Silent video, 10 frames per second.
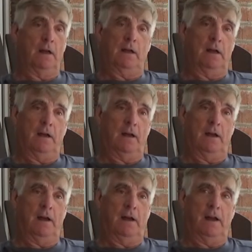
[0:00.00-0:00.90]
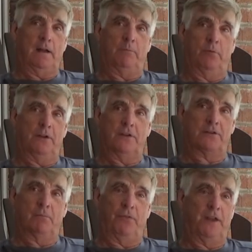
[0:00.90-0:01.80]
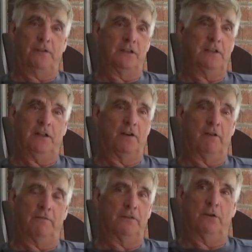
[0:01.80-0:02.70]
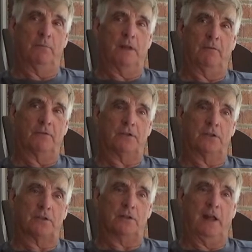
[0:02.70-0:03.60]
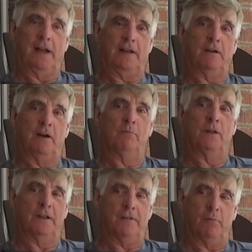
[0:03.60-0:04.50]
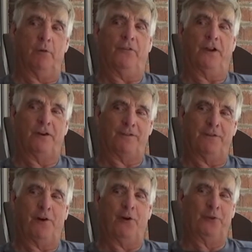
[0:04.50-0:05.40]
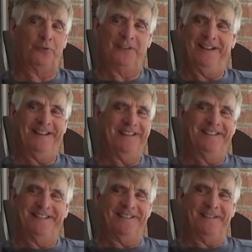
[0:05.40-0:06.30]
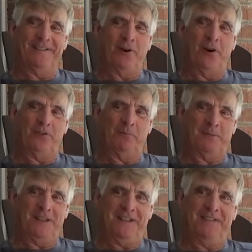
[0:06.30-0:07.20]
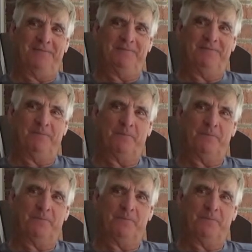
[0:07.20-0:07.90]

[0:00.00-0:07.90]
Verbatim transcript: Yeah, uh, I could point to some things he did on film that were just like unbelievable. Derek Falls, uh, awesome kid.